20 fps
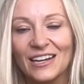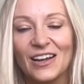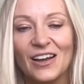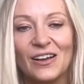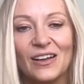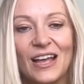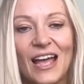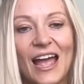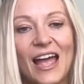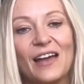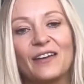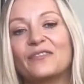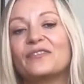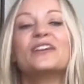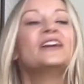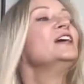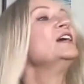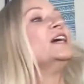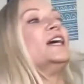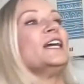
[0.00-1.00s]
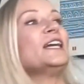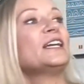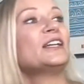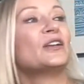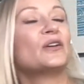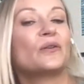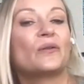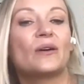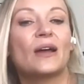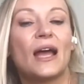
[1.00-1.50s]
Then I'll have,
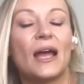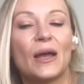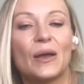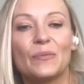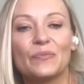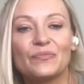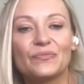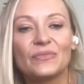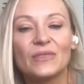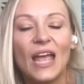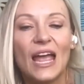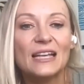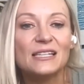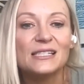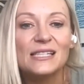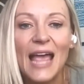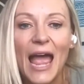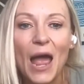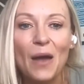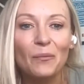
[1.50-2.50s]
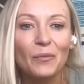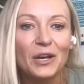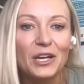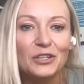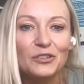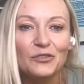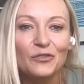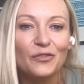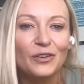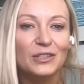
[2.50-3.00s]
a
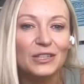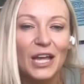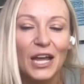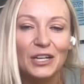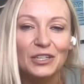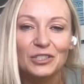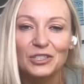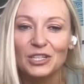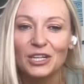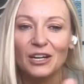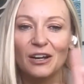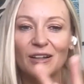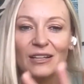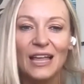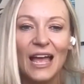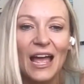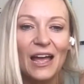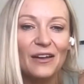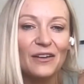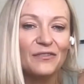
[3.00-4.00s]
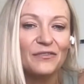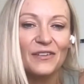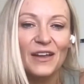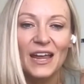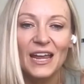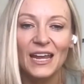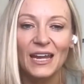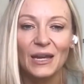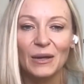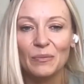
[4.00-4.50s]
sandwich for lunch, and I'll have
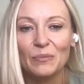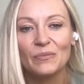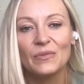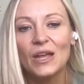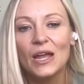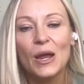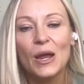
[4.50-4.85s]
a